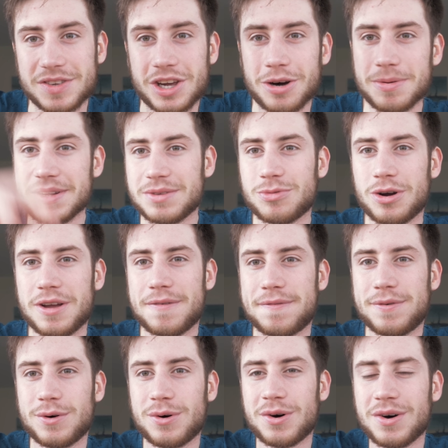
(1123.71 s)
comment what you
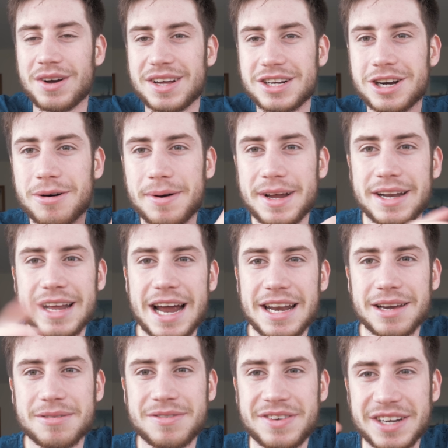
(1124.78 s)
thought, comment
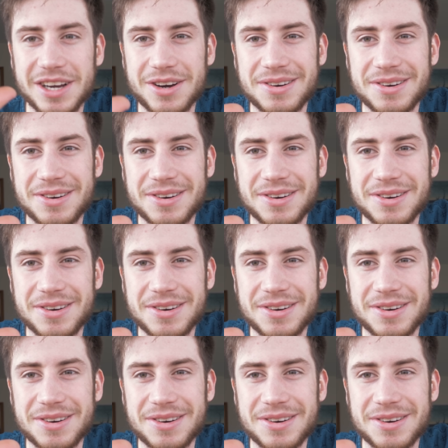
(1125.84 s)
any other video